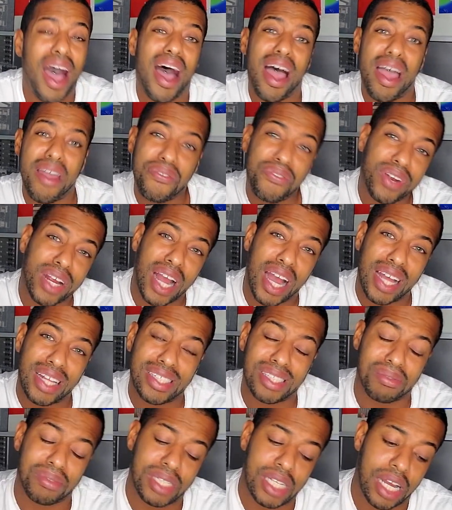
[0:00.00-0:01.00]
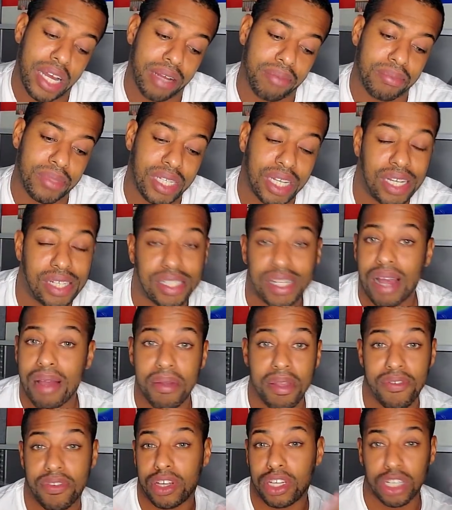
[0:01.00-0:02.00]
I forgot sometimes as
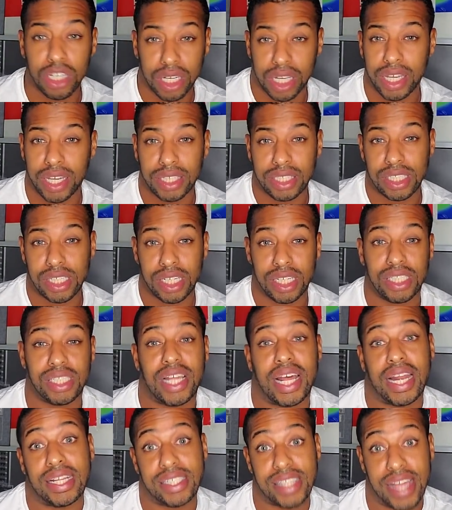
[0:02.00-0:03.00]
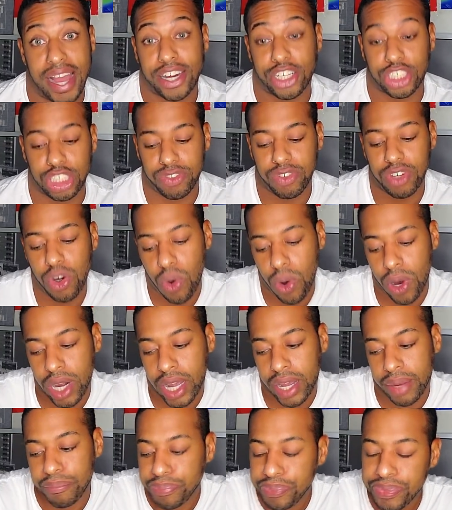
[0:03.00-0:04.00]
I'm even looking into this that it's actually
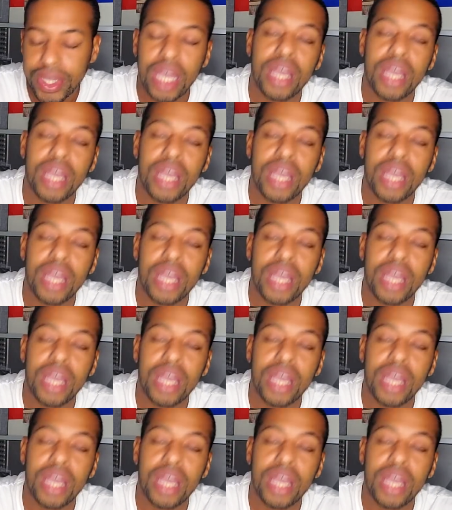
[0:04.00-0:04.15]
recording.